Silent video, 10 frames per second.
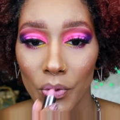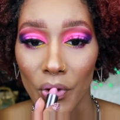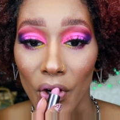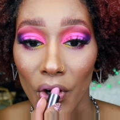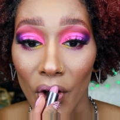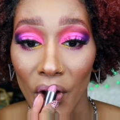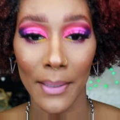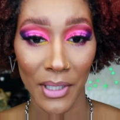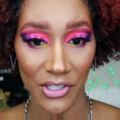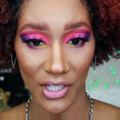Ooh, girl,
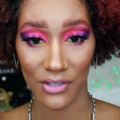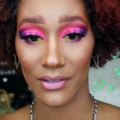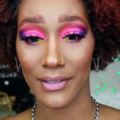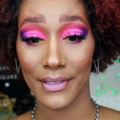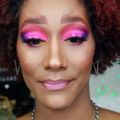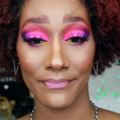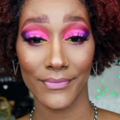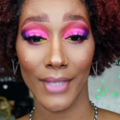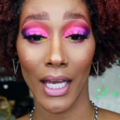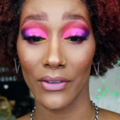I might change this.
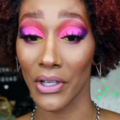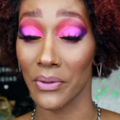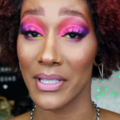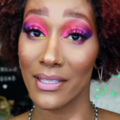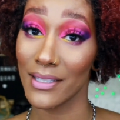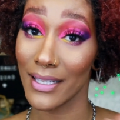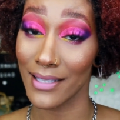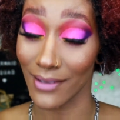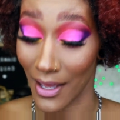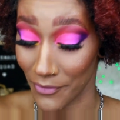I don't know, it's,
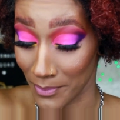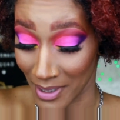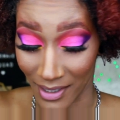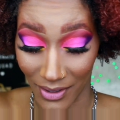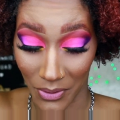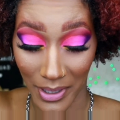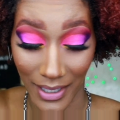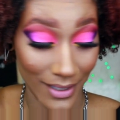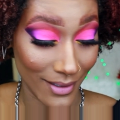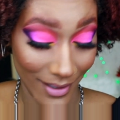it's a lot for me, okay?